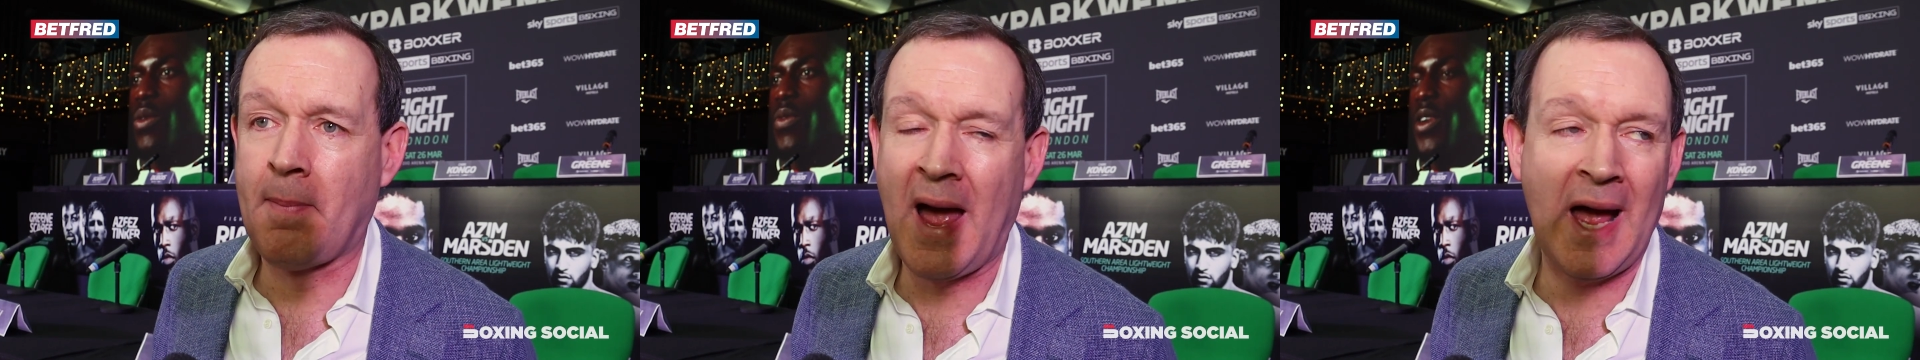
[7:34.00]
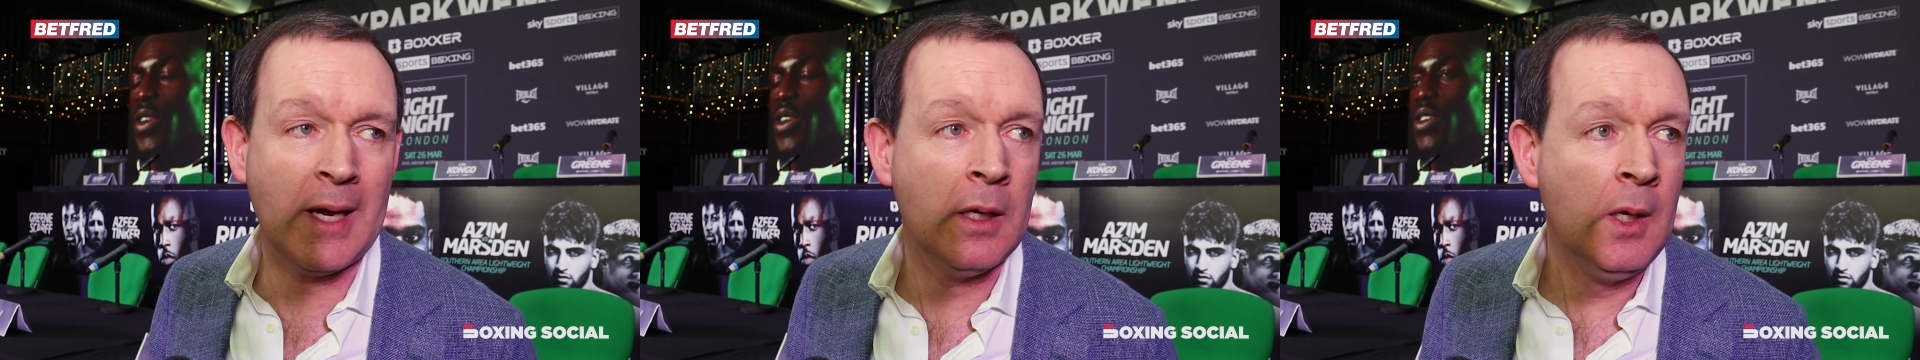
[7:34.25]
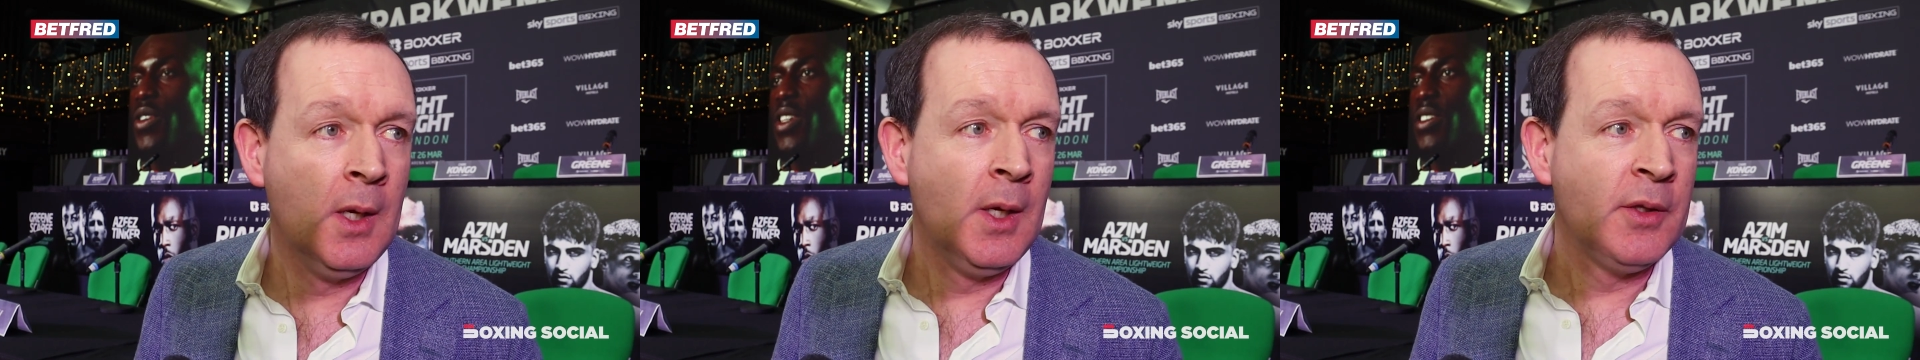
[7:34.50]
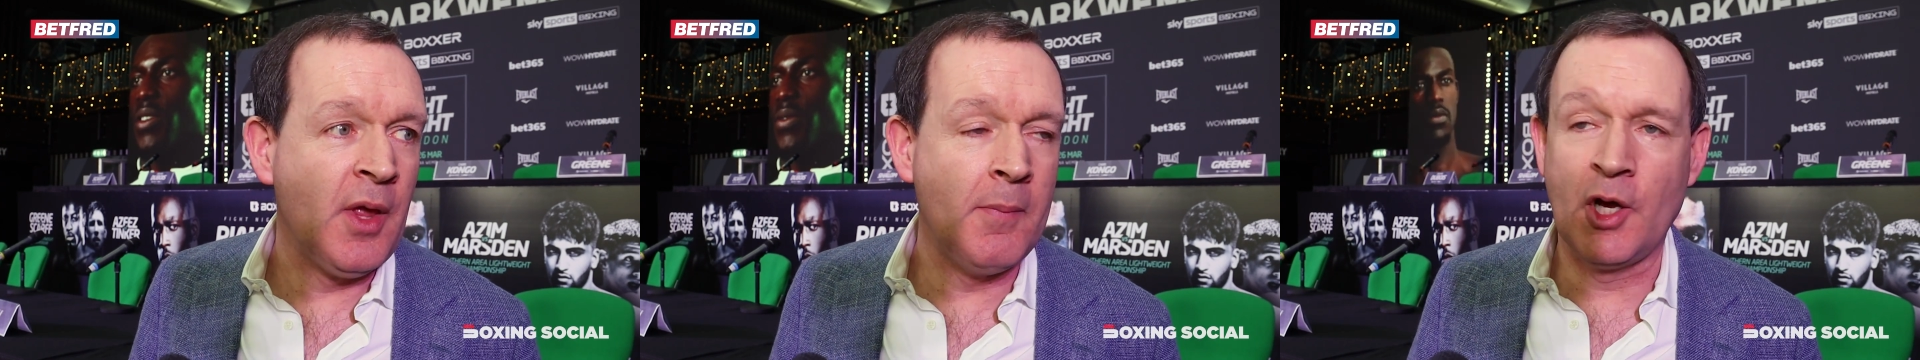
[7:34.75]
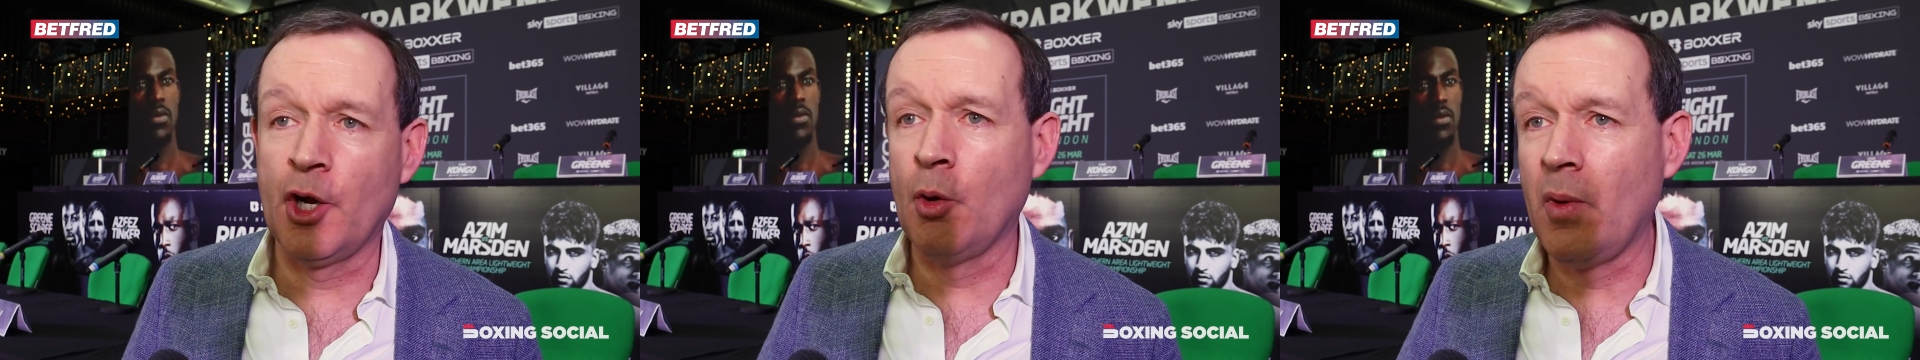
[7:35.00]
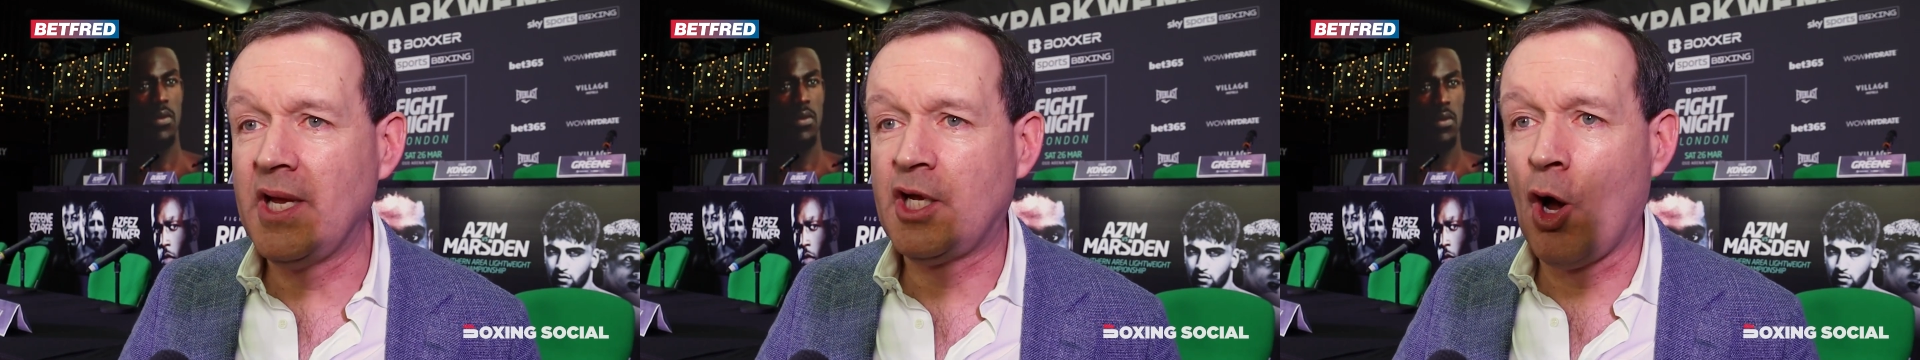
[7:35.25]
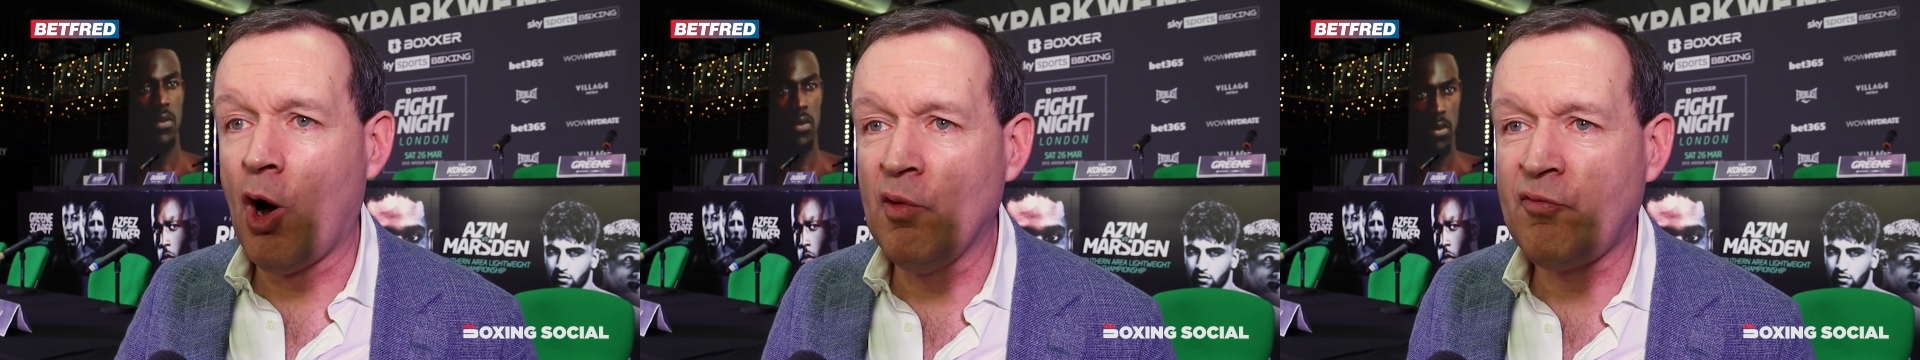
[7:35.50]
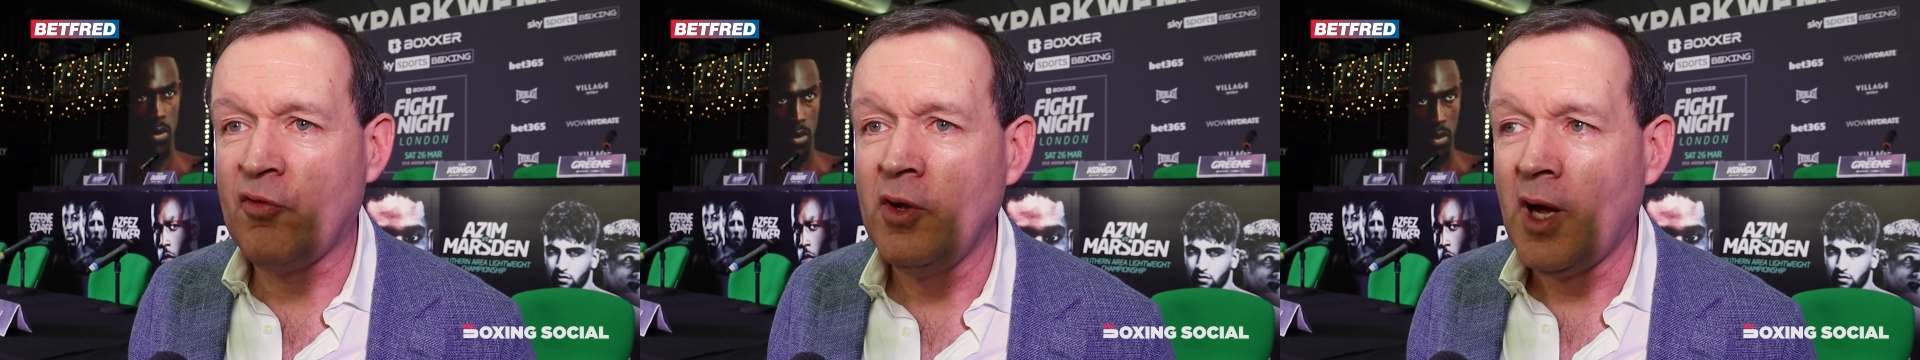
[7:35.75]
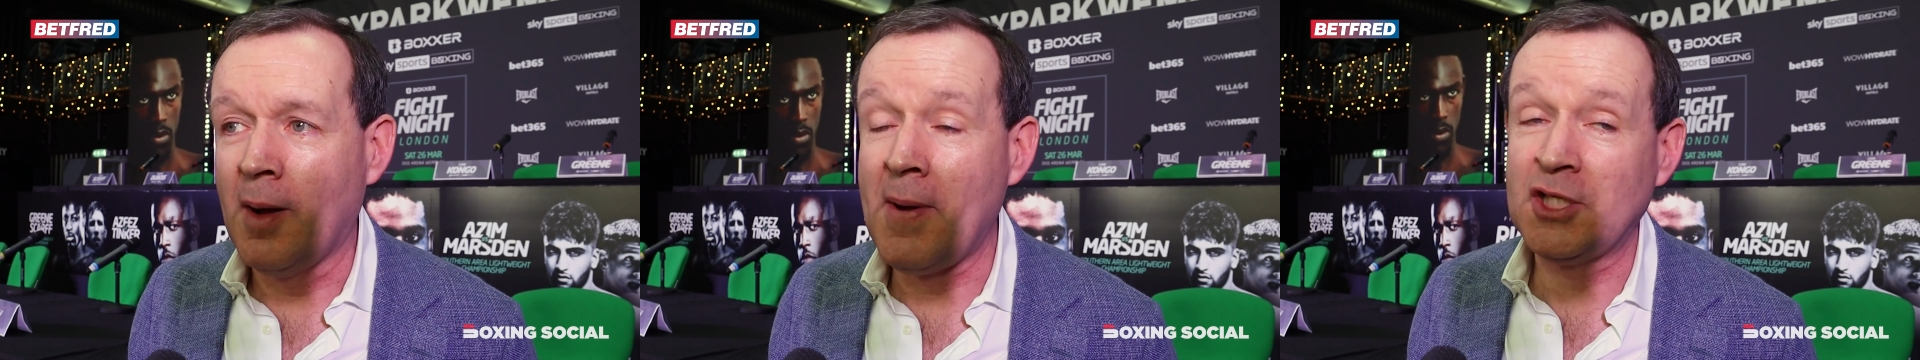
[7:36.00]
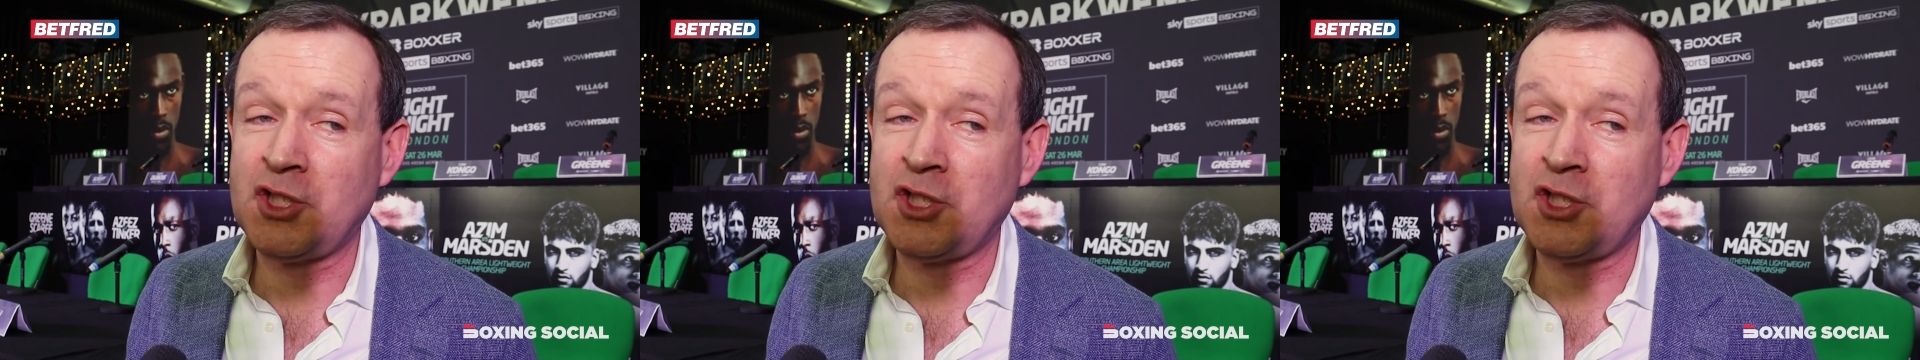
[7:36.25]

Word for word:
Speaker 1: to back. Then we got a week off. I'm